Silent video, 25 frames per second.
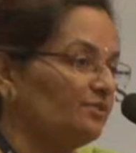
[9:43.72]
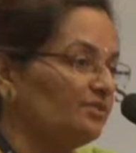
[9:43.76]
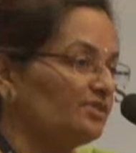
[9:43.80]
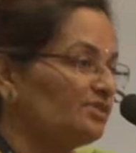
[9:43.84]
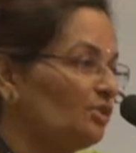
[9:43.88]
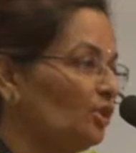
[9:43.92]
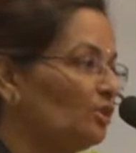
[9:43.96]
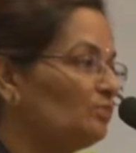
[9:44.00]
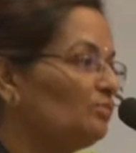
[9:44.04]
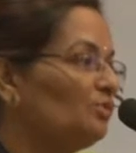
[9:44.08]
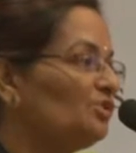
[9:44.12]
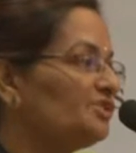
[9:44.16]
It
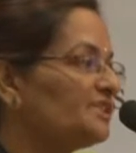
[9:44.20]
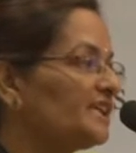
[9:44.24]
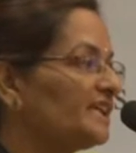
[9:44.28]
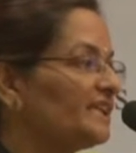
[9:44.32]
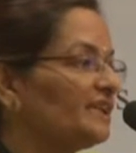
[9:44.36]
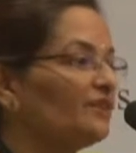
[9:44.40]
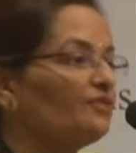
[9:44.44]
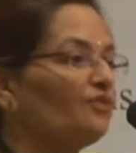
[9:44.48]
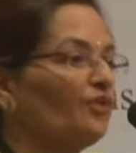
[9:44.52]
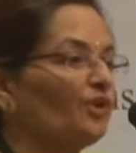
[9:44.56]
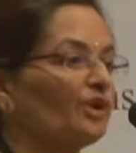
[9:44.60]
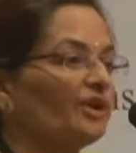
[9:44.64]
was almost, I
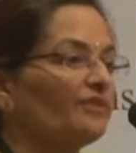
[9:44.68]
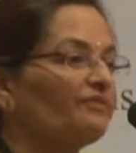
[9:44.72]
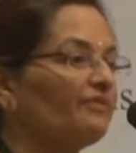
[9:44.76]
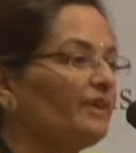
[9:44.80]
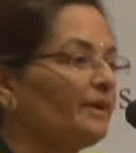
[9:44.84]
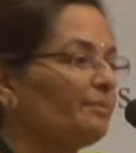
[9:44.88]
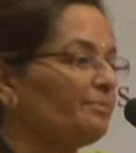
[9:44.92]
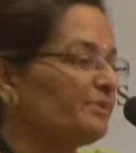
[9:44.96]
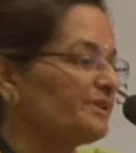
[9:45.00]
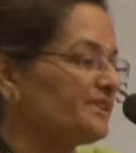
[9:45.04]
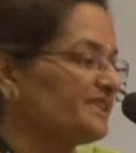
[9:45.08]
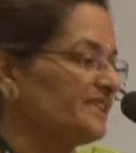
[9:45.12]
think,
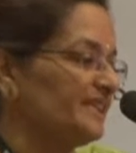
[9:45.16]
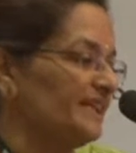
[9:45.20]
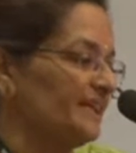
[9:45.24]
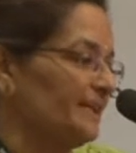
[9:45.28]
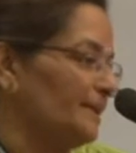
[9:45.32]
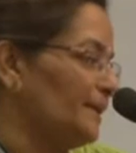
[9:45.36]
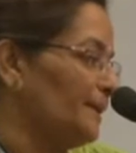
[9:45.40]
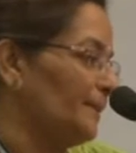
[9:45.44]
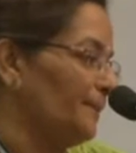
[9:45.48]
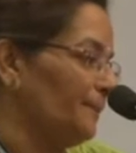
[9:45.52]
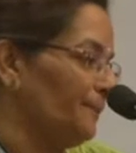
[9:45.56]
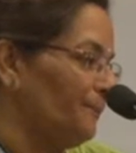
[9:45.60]

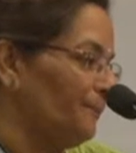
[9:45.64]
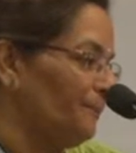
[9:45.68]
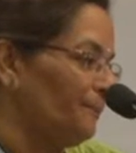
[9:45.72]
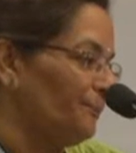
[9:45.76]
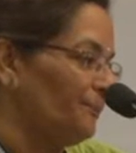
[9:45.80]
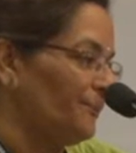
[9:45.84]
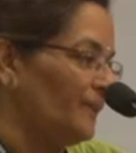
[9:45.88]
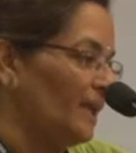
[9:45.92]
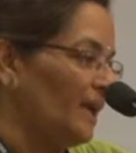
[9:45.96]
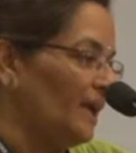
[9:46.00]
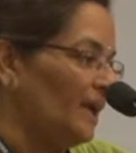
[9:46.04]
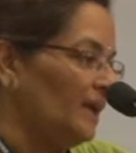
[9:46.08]
45%.
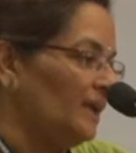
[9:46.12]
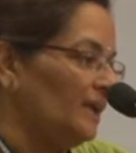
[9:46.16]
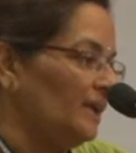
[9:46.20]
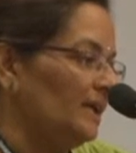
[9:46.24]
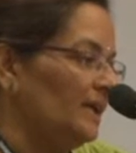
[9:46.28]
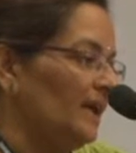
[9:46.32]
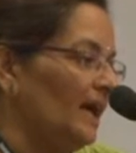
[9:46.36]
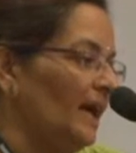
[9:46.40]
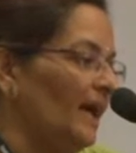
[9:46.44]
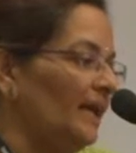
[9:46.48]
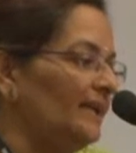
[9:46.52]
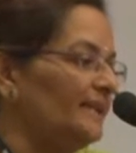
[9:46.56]

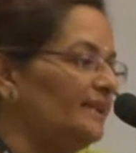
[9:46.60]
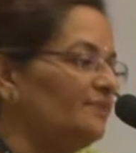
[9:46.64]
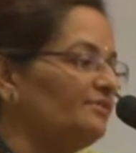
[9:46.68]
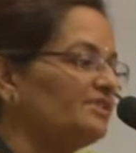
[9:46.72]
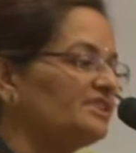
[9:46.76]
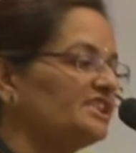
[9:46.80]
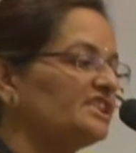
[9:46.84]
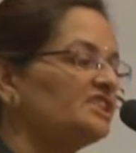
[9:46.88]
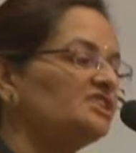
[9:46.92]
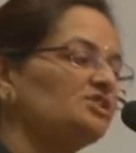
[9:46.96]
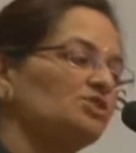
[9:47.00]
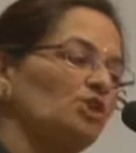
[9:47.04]
And there
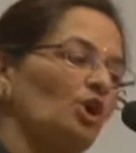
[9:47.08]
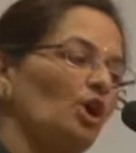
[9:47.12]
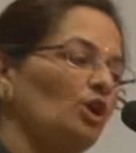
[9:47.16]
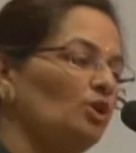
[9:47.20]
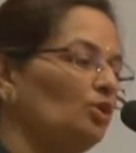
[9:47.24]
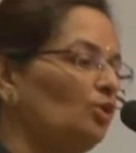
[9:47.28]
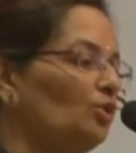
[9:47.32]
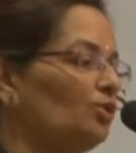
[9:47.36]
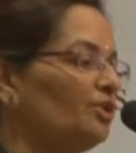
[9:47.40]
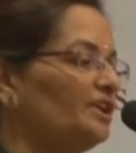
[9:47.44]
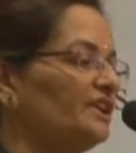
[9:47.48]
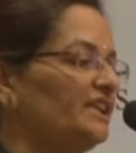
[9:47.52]
was a
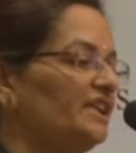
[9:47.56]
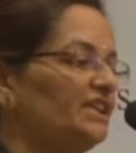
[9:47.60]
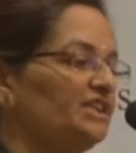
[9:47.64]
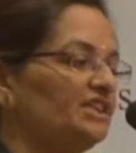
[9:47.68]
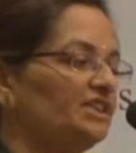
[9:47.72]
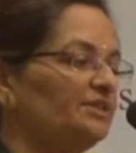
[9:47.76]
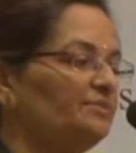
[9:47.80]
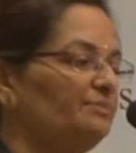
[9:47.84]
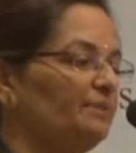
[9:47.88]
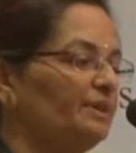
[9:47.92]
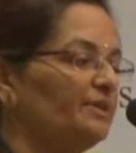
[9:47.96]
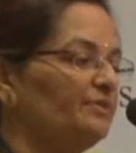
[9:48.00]
strong
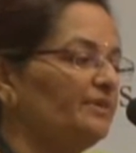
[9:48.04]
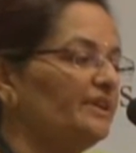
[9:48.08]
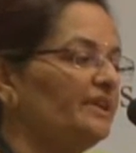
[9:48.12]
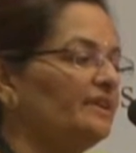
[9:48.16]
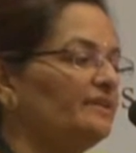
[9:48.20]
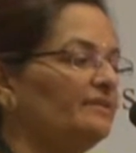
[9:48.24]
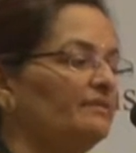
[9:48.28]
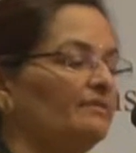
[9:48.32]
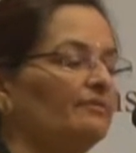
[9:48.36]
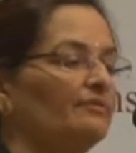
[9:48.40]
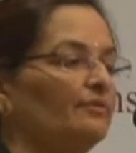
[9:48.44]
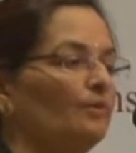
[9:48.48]
correlation
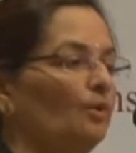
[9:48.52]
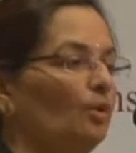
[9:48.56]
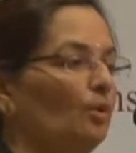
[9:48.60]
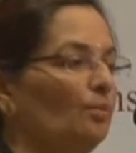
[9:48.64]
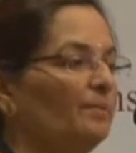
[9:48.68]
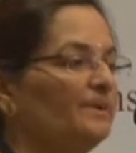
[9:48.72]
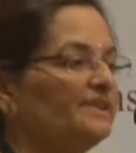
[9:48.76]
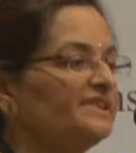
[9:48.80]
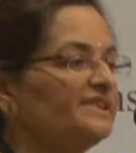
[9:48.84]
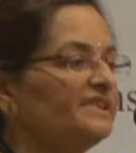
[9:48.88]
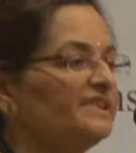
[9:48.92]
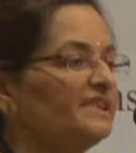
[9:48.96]
between
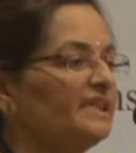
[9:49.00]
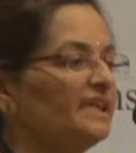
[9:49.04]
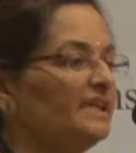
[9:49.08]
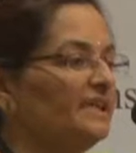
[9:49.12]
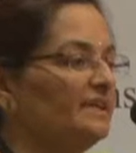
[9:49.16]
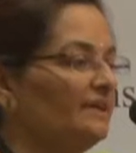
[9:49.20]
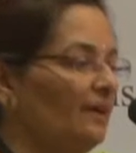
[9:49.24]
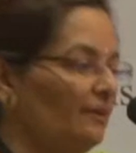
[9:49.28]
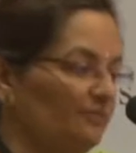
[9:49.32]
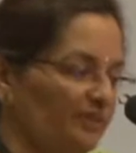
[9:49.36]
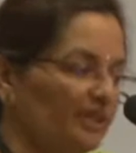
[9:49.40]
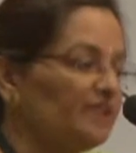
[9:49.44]

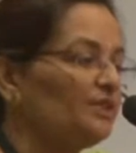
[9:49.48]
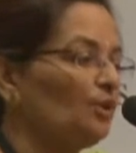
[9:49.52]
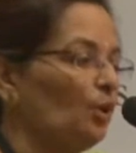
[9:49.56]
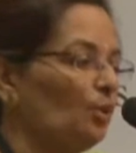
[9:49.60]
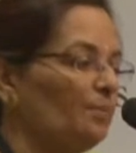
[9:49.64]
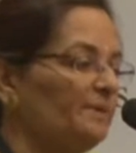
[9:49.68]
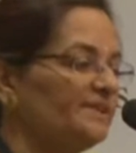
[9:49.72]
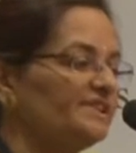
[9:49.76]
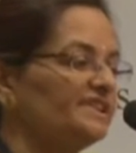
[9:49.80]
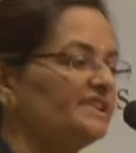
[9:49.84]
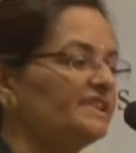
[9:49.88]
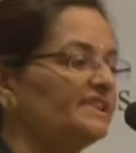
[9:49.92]
obesity,
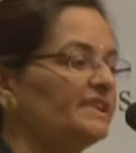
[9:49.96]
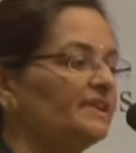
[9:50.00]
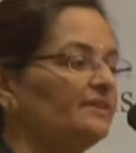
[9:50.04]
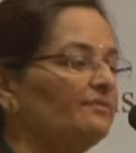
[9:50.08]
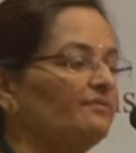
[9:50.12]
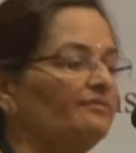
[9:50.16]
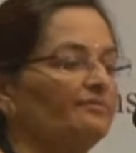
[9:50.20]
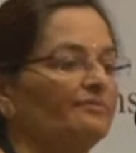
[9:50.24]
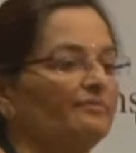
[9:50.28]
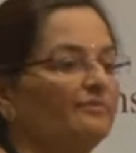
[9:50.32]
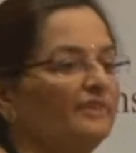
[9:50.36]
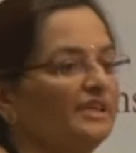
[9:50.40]

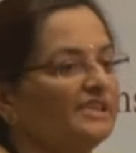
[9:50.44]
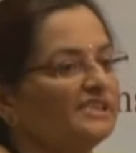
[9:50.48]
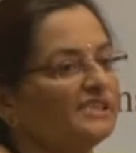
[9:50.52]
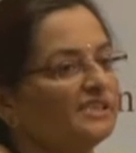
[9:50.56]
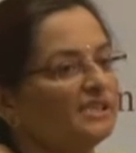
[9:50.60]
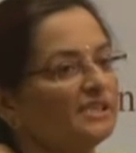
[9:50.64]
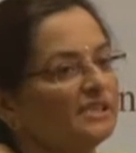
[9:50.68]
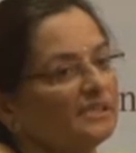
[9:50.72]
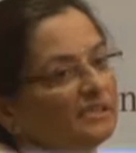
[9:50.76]
waist